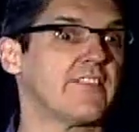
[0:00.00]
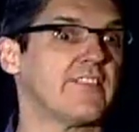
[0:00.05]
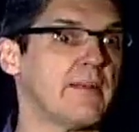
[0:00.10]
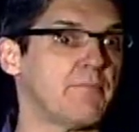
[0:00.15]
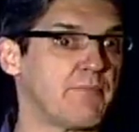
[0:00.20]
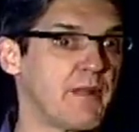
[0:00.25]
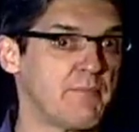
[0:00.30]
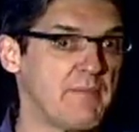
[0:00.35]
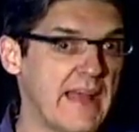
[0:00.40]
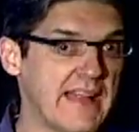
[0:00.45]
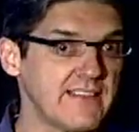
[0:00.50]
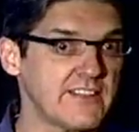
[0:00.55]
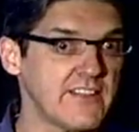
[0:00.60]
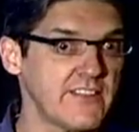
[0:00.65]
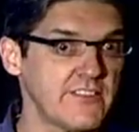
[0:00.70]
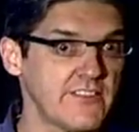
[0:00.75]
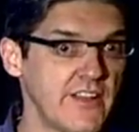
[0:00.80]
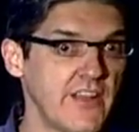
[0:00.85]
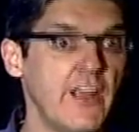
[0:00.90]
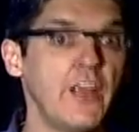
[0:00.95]
is
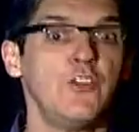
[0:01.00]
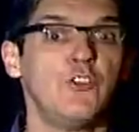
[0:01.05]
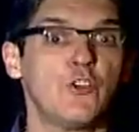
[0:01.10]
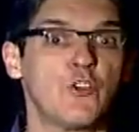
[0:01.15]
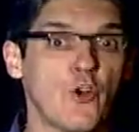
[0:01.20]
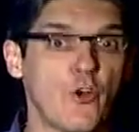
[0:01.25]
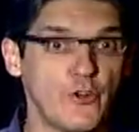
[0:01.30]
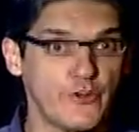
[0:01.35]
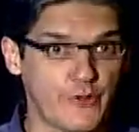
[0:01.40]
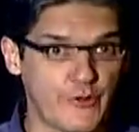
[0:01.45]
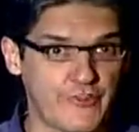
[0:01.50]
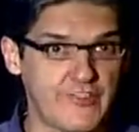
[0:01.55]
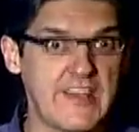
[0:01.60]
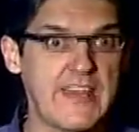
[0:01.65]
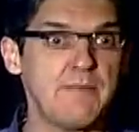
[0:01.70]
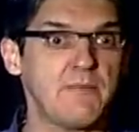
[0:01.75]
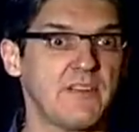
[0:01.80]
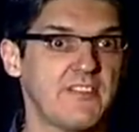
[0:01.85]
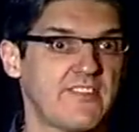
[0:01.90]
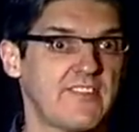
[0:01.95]
implemented, you're going to
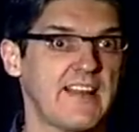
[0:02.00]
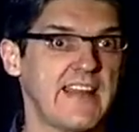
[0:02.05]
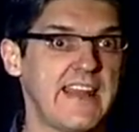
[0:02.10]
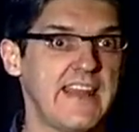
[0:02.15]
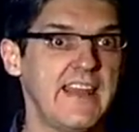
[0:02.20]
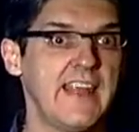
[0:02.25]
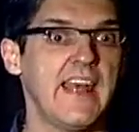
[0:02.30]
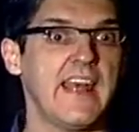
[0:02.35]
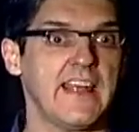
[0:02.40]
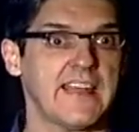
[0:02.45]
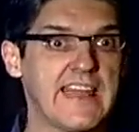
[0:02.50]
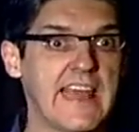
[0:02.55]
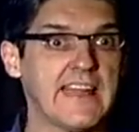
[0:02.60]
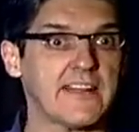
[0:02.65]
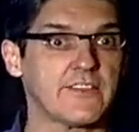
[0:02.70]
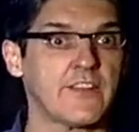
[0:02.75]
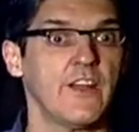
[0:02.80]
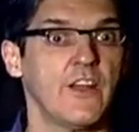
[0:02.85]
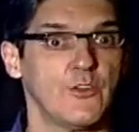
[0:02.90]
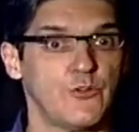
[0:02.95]
seamlessly
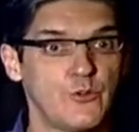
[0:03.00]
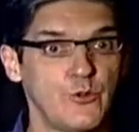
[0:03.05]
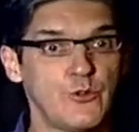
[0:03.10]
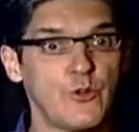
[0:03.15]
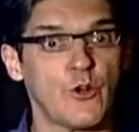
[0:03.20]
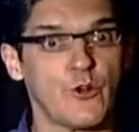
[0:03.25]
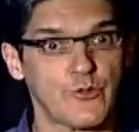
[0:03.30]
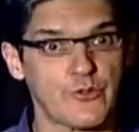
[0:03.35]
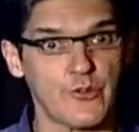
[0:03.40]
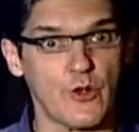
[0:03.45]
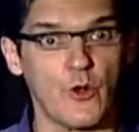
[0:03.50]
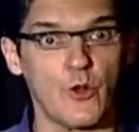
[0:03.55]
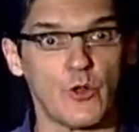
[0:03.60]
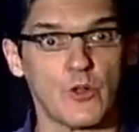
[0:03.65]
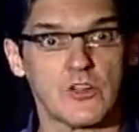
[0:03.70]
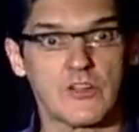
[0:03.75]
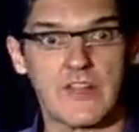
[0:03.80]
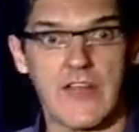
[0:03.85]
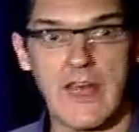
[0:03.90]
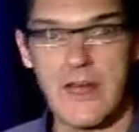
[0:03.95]
get to those
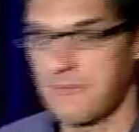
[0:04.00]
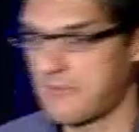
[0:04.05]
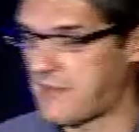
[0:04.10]
old uh,